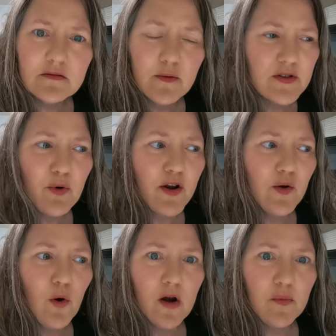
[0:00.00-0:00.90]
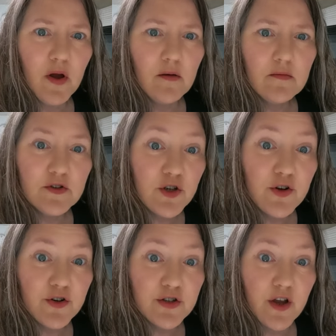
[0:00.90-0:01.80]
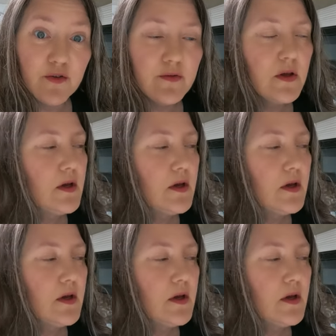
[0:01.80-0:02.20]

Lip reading: It was a brand new water pump 2 years ago.